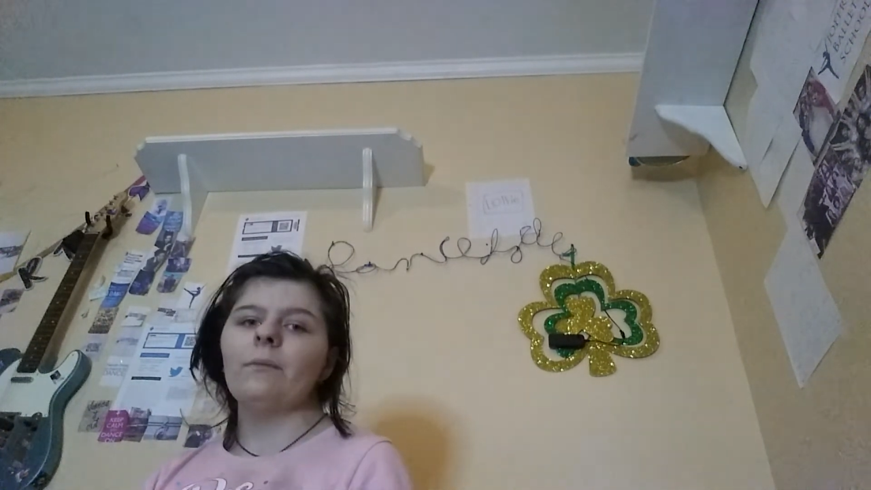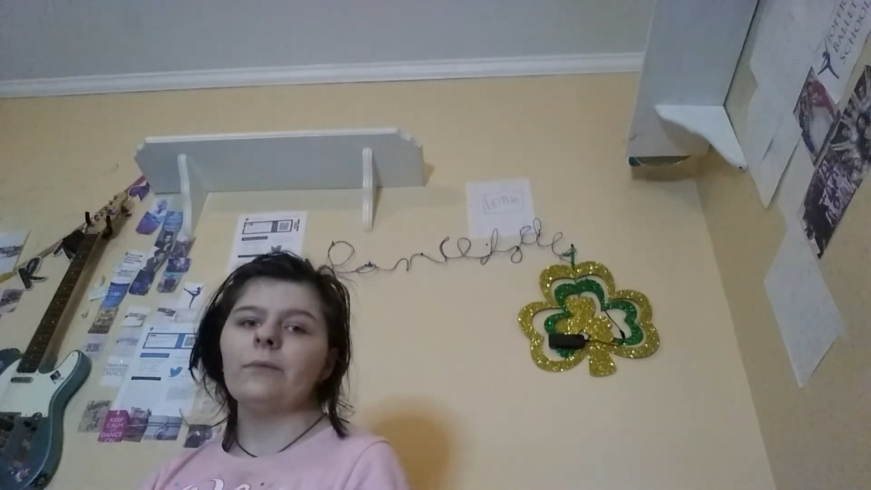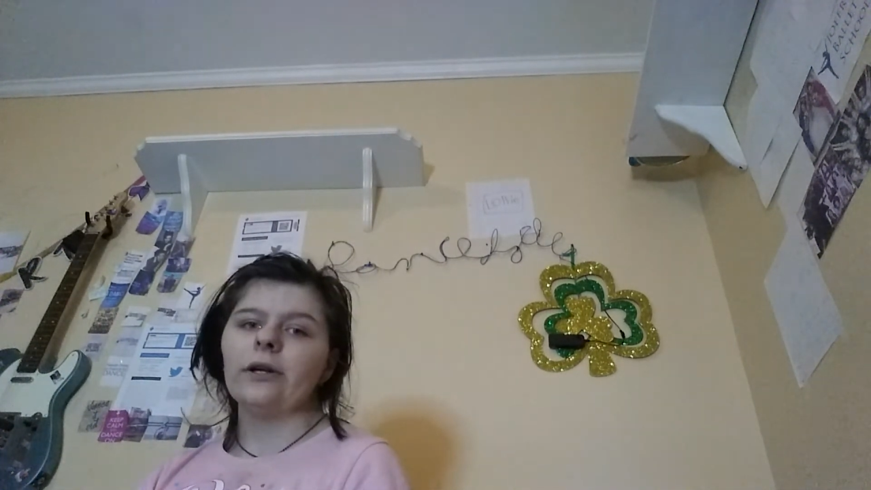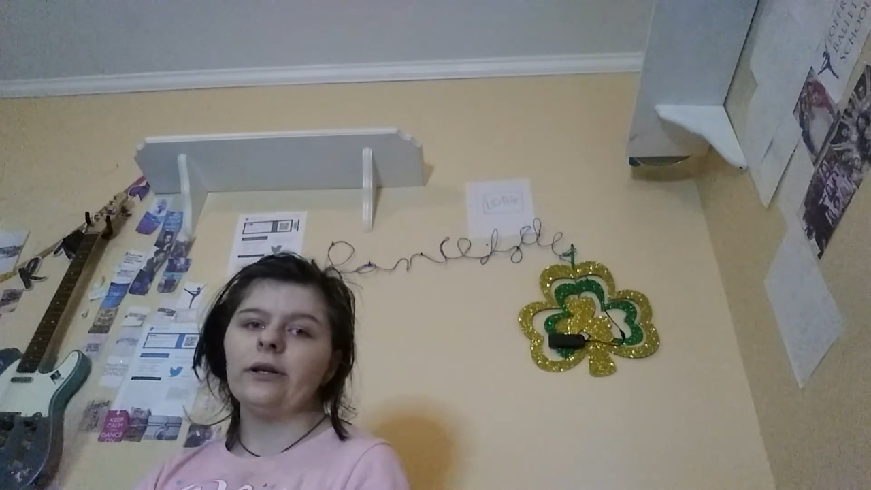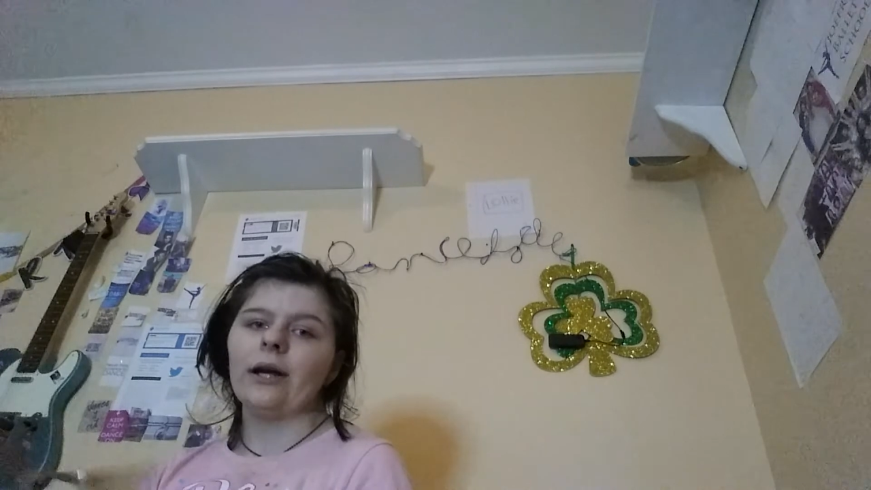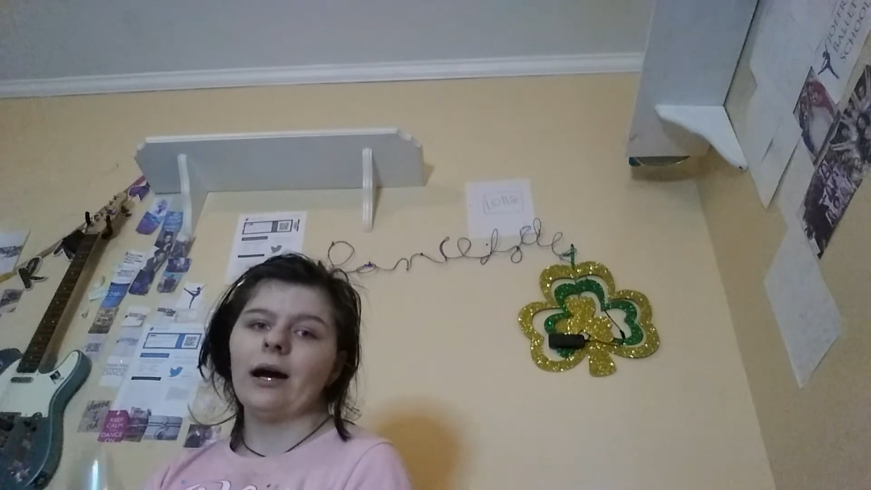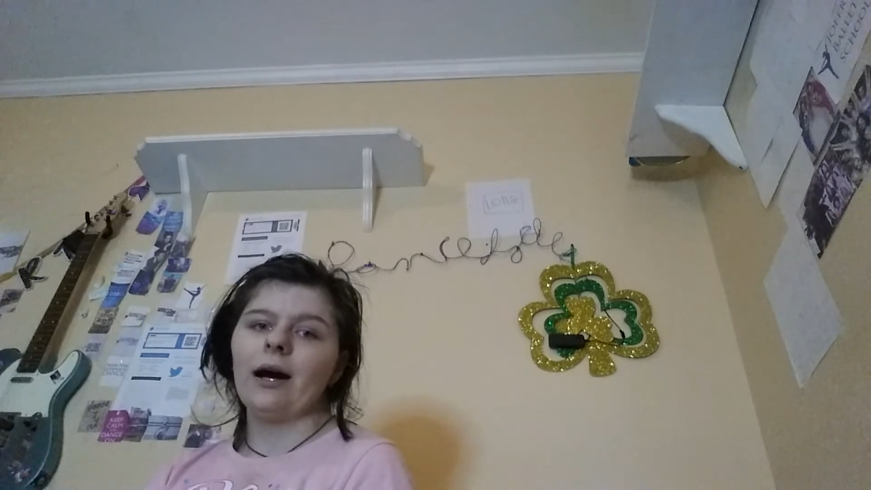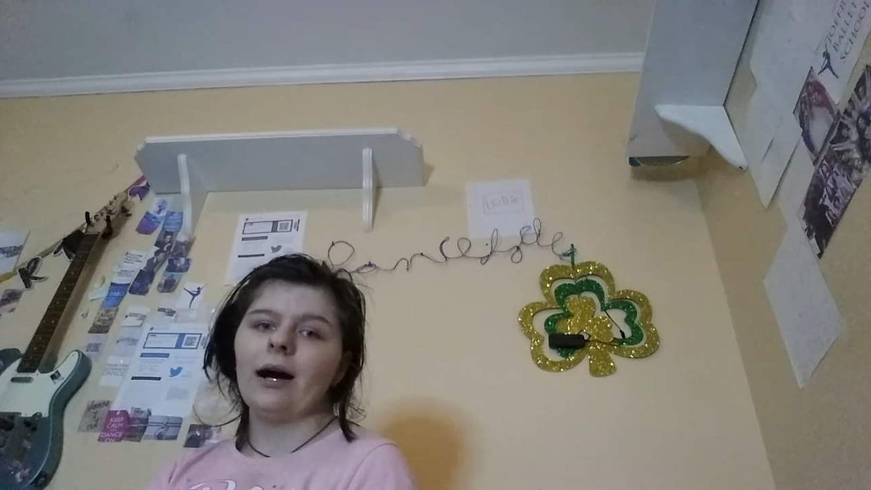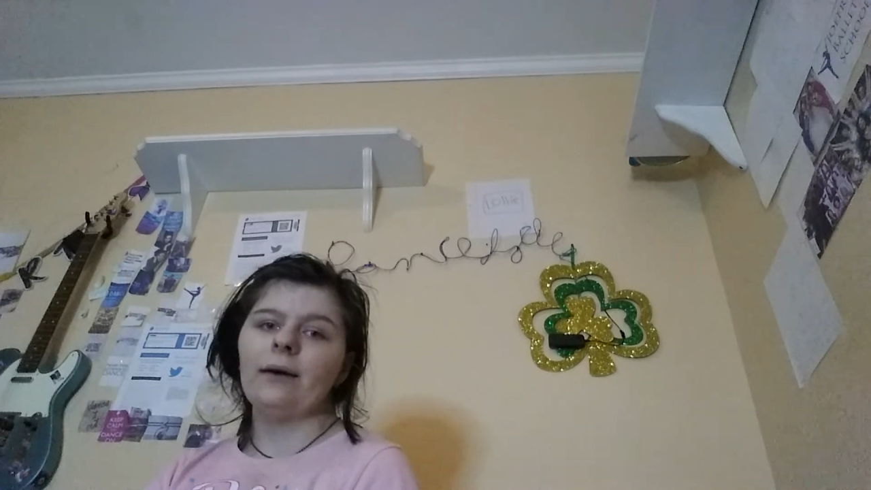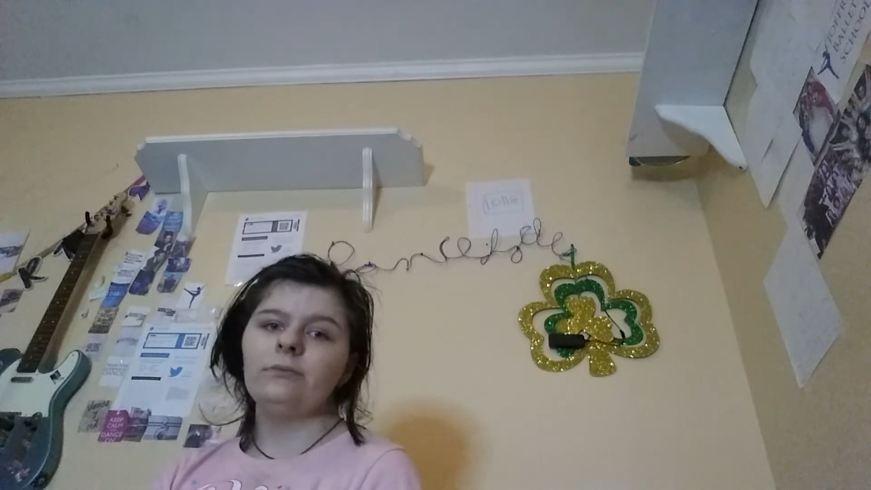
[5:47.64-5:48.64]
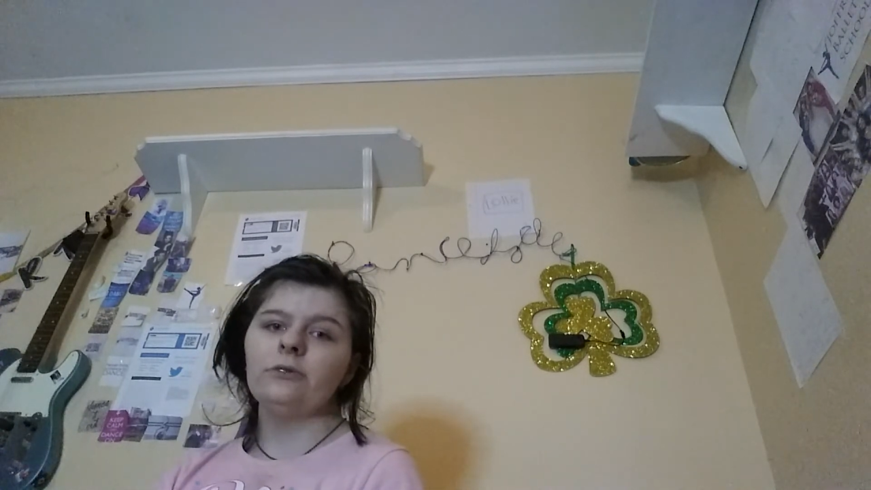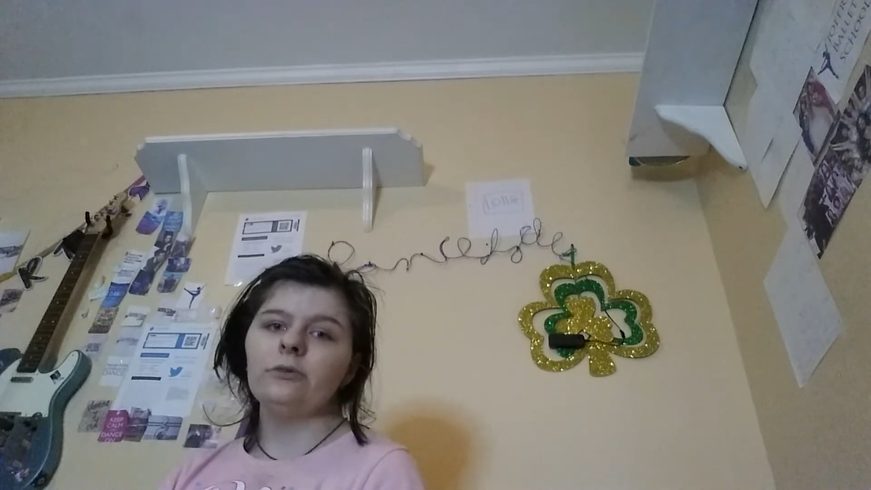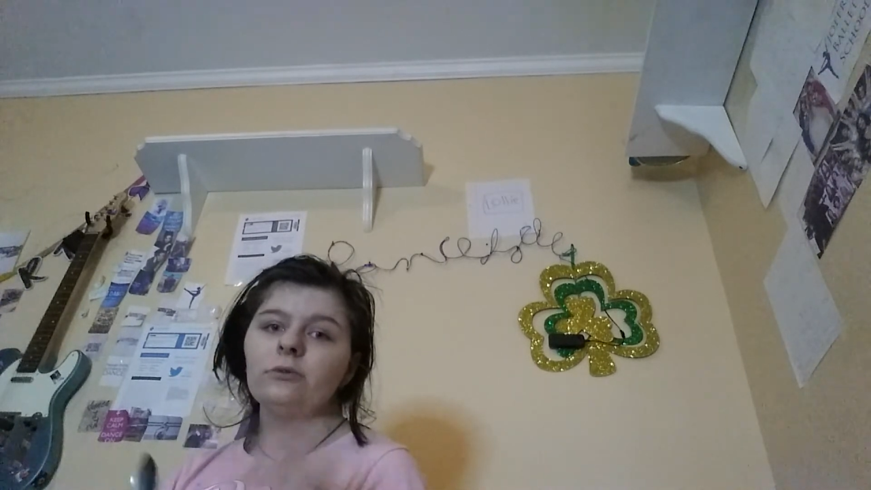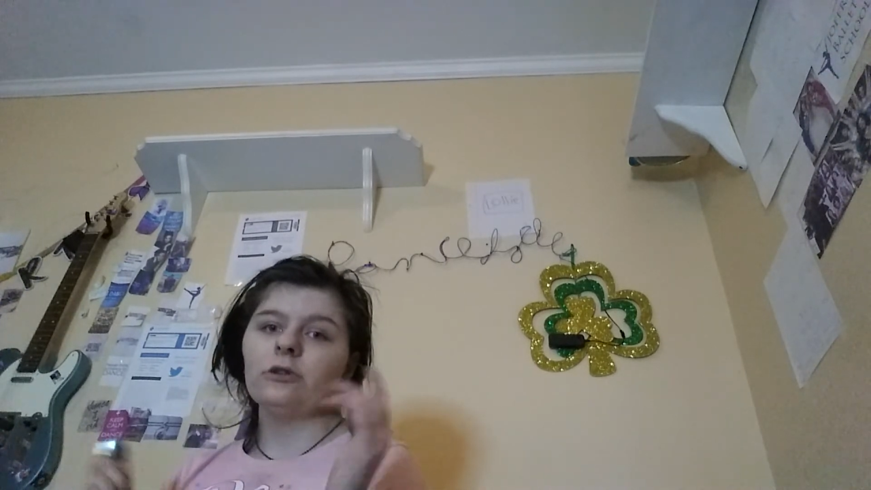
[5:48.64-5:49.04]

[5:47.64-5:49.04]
but yeah, I'm